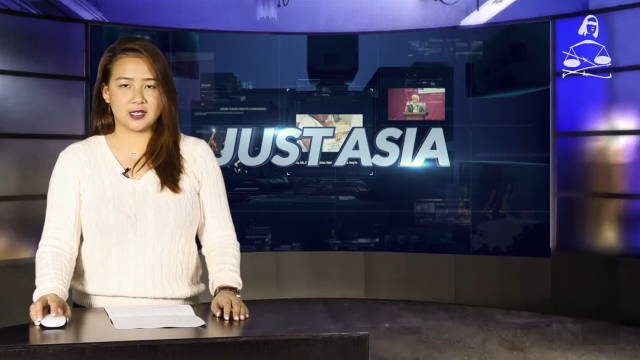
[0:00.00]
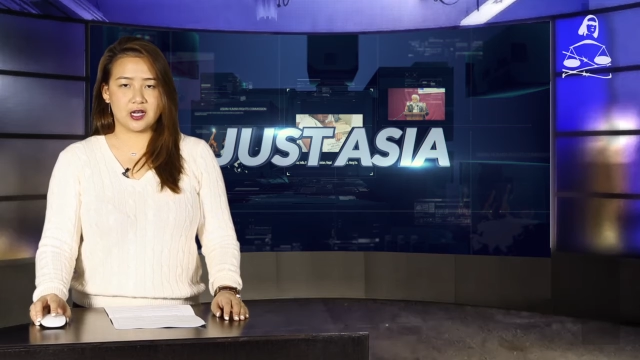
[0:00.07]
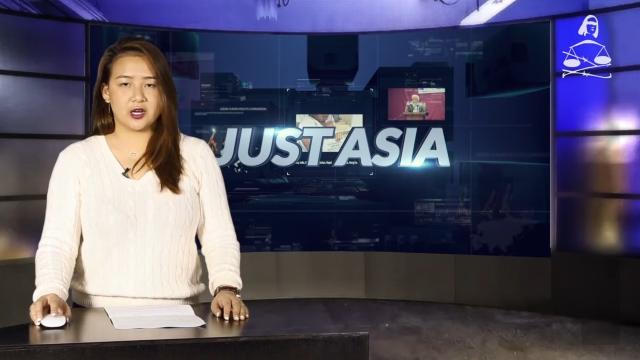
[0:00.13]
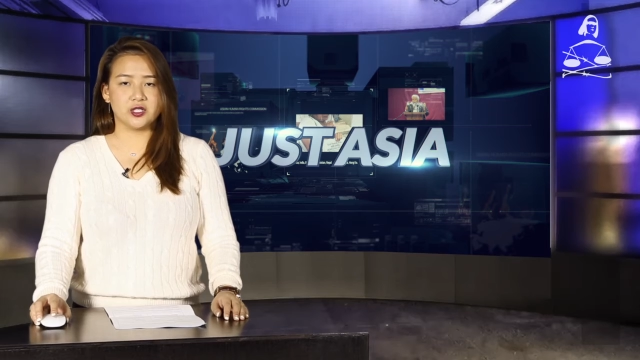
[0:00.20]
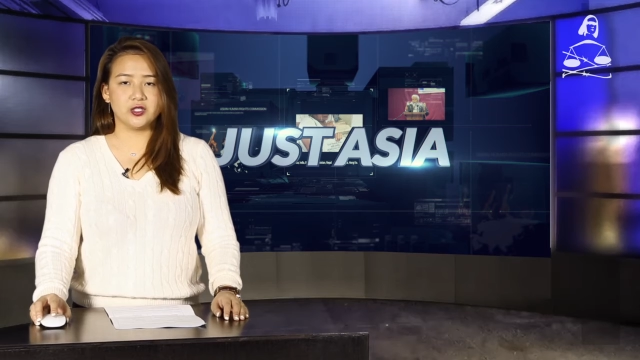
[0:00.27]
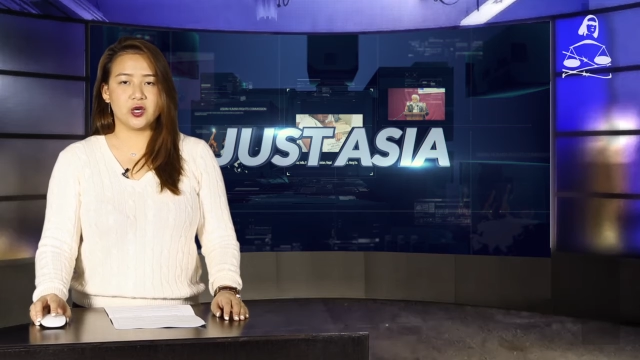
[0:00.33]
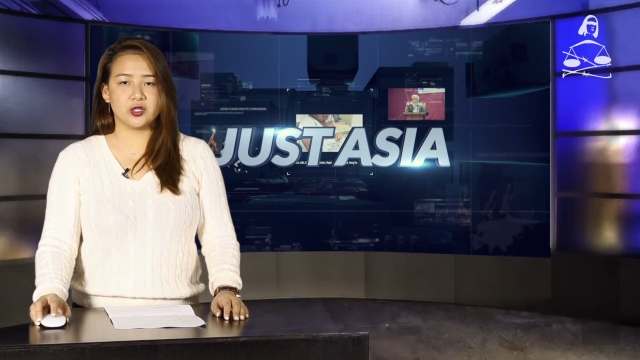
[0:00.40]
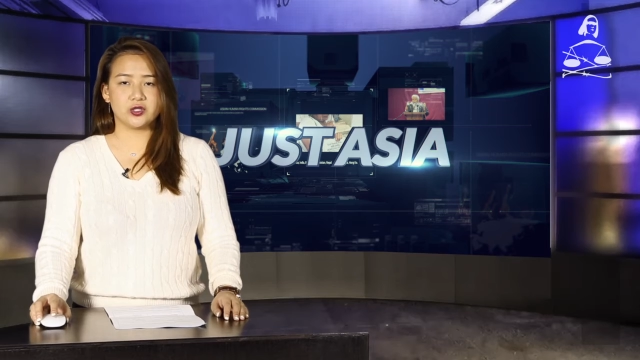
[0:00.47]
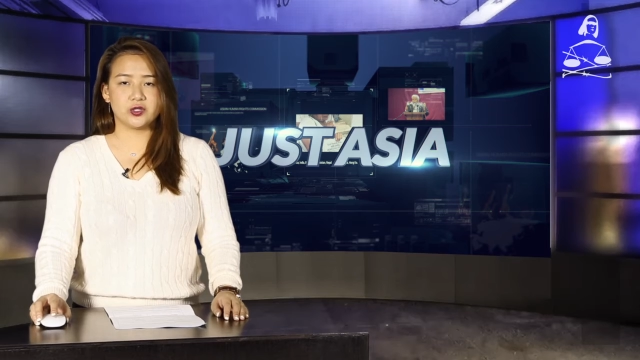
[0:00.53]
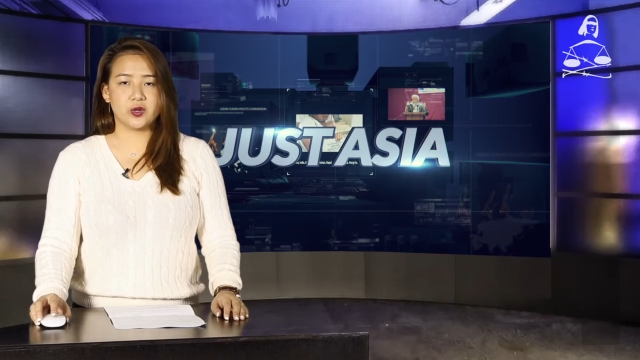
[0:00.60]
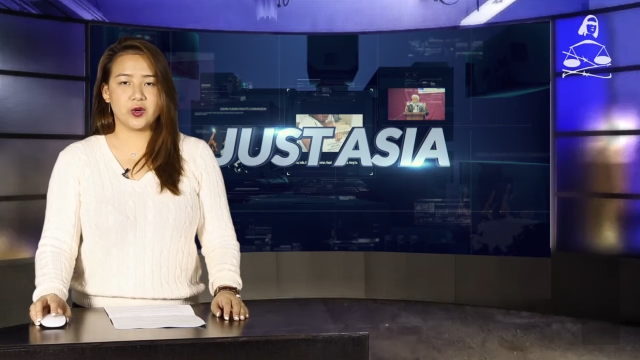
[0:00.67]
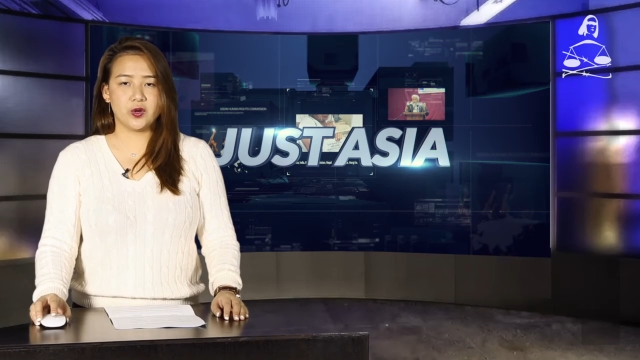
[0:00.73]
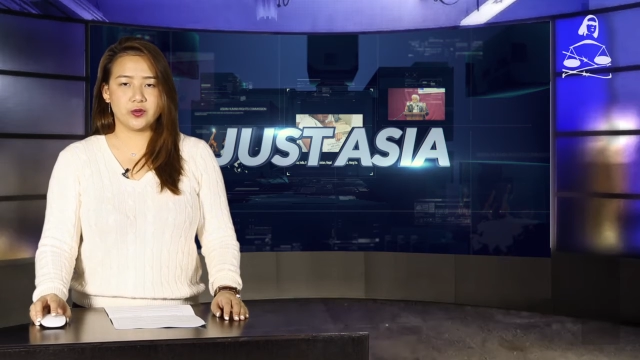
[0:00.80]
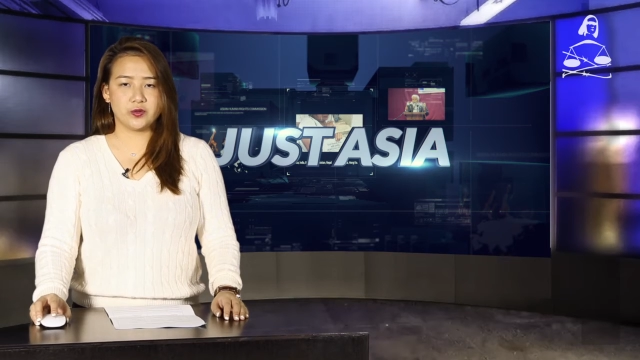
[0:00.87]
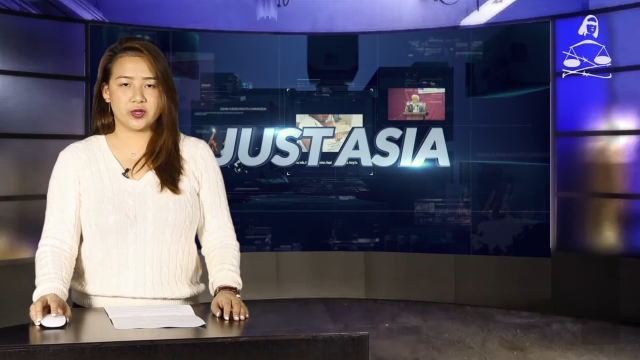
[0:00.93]
are
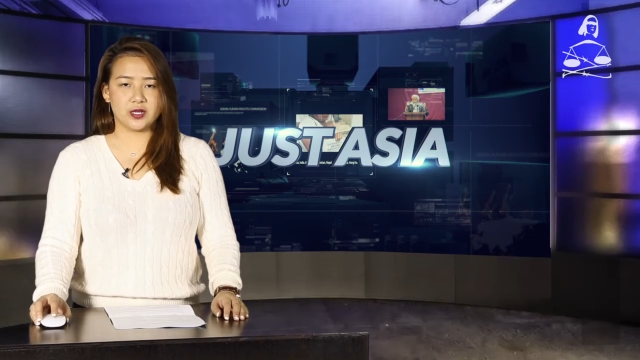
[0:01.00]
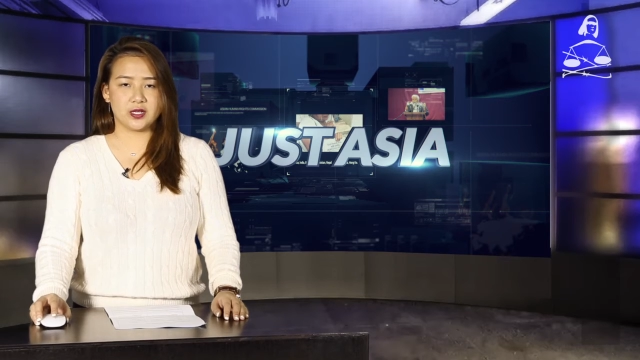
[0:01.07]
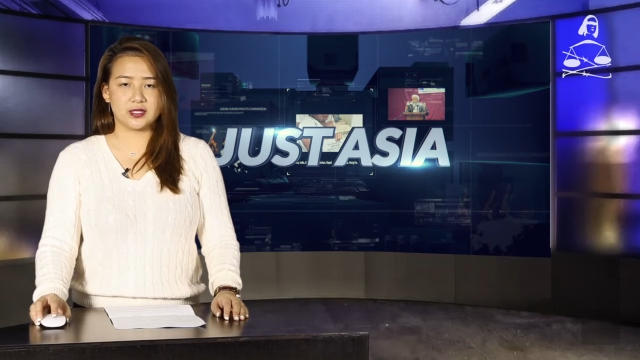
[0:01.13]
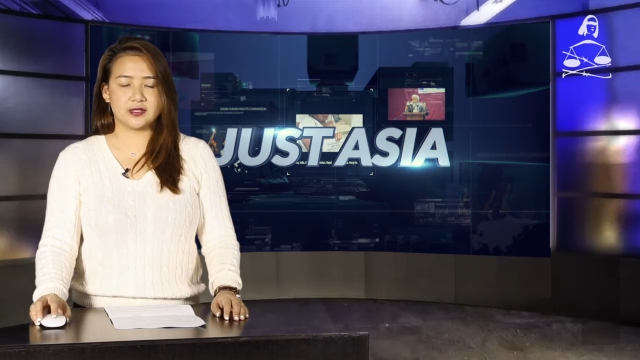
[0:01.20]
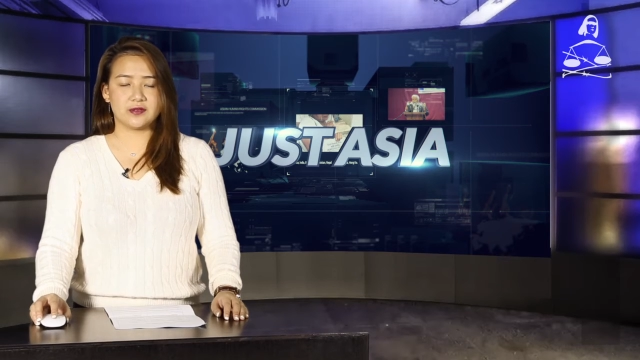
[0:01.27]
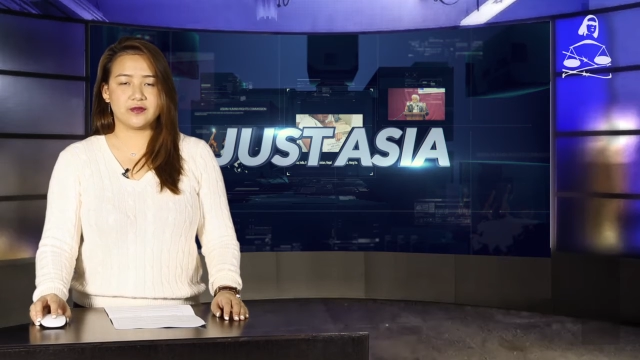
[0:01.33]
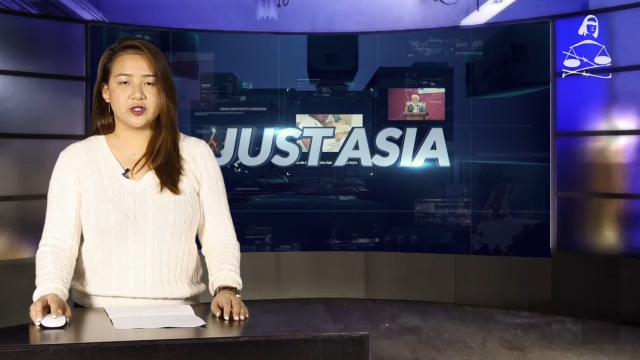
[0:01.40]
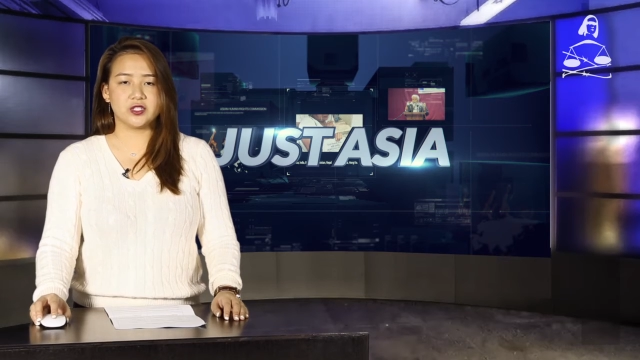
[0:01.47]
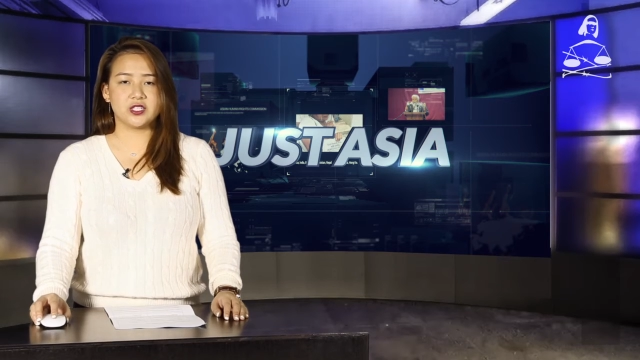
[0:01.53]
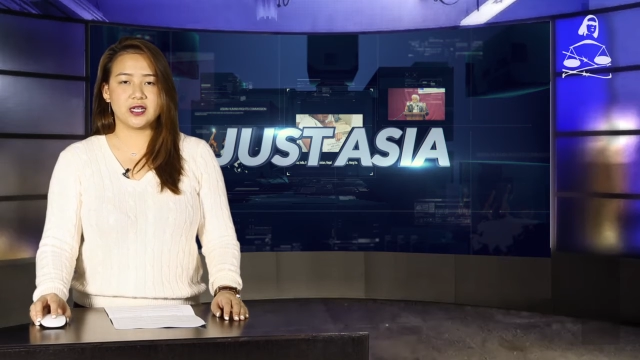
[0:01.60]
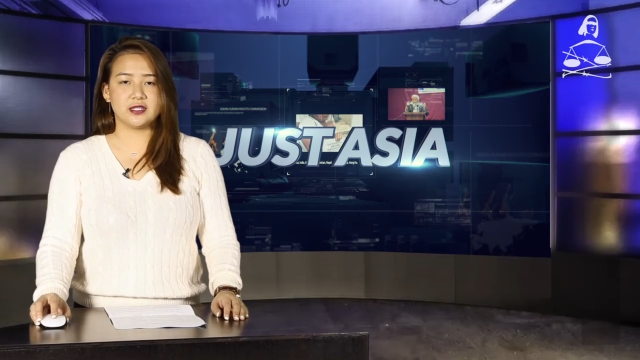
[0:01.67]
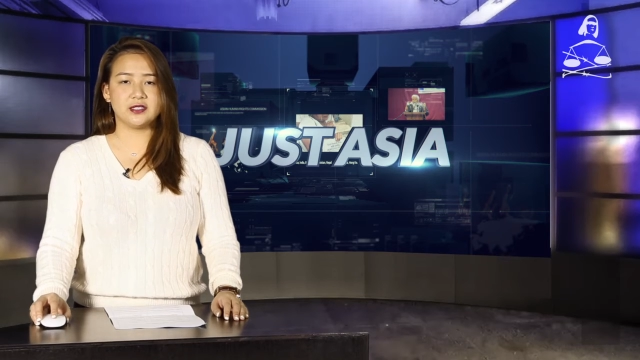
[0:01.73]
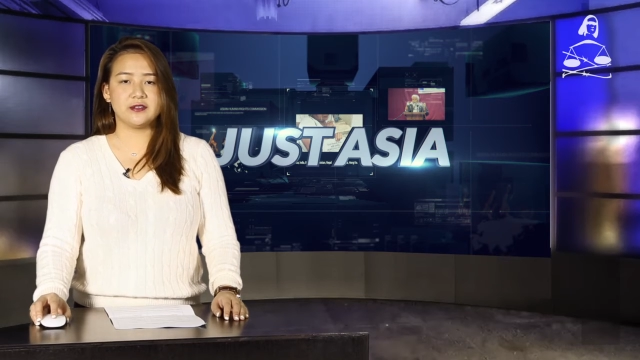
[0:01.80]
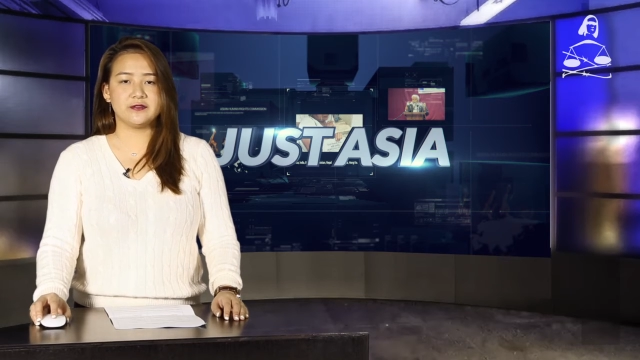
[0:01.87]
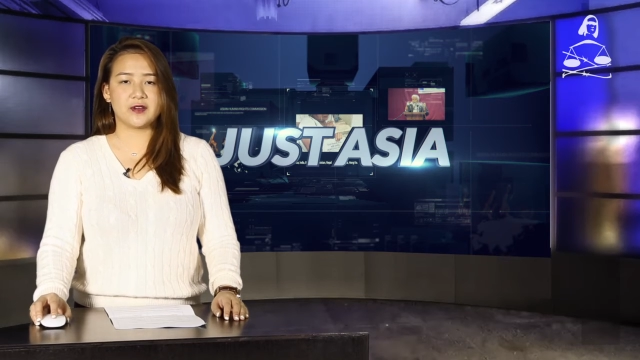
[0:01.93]
notorious for
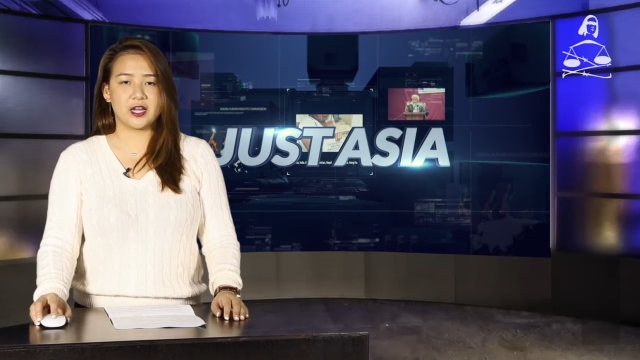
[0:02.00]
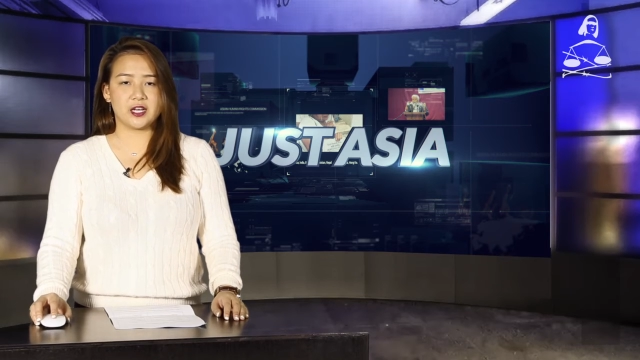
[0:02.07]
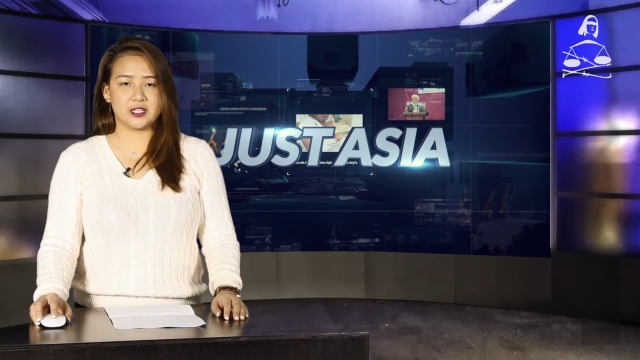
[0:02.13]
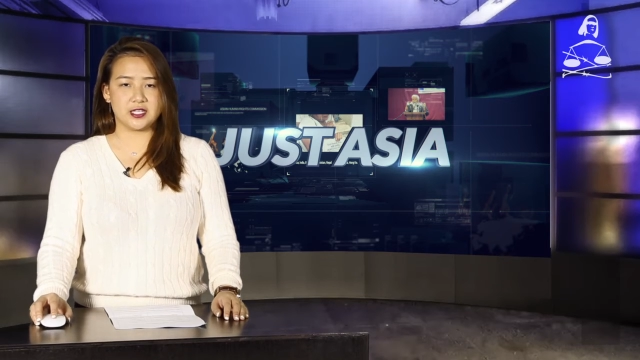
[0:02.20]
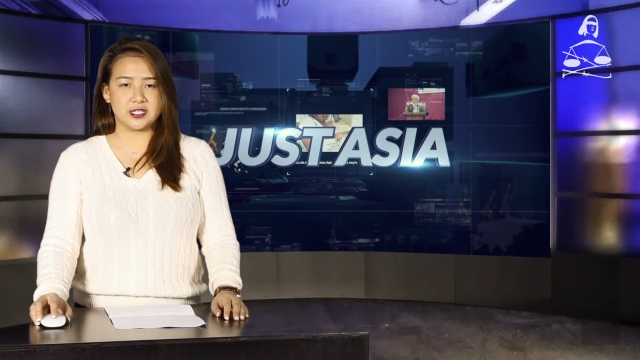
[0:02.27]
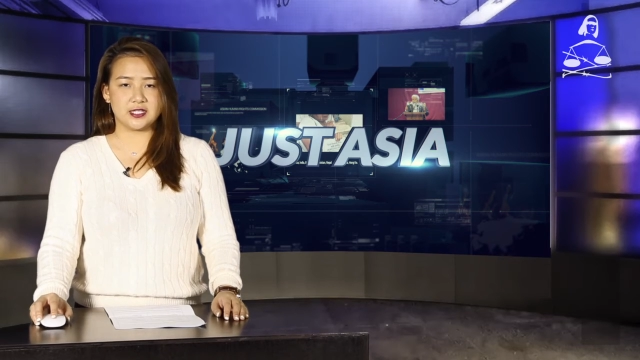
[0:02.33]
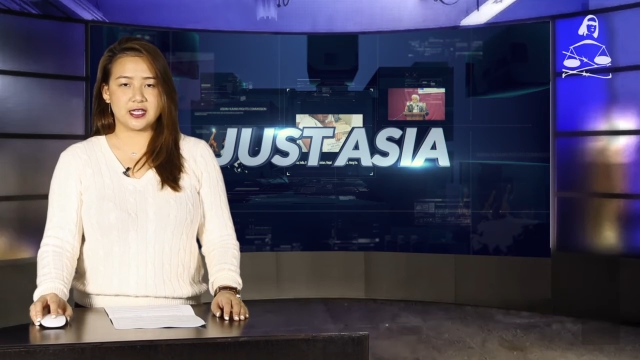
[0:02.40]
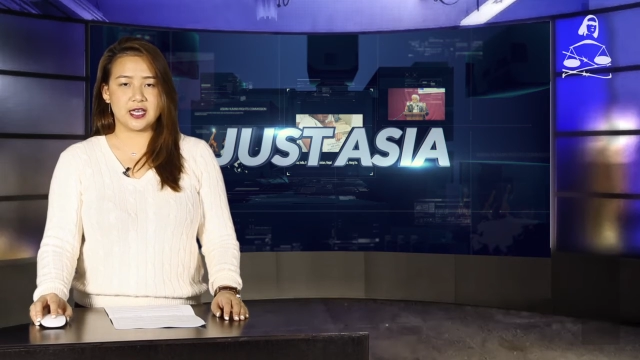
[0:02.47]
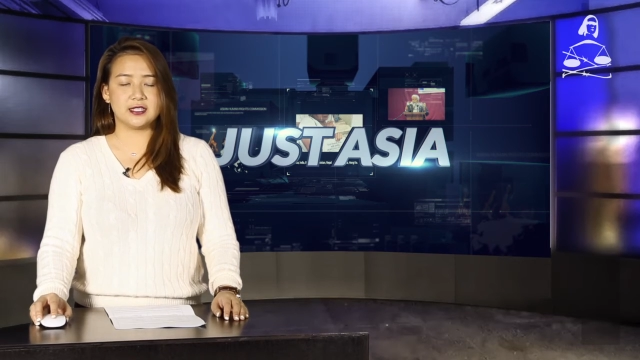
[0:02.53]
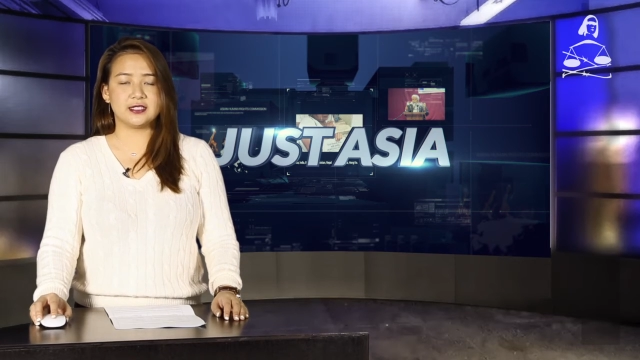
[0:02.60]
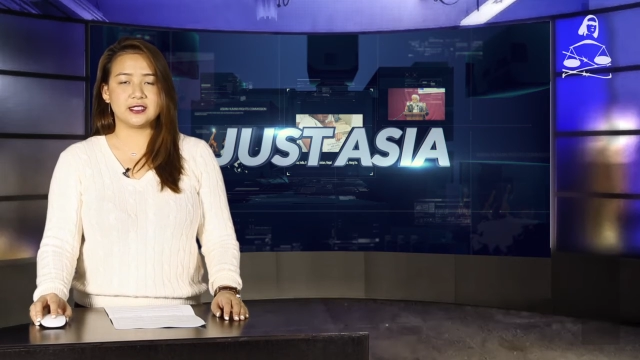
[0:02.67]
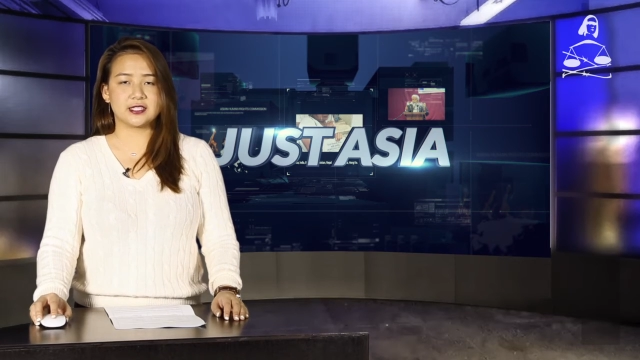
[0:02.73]
gender violence and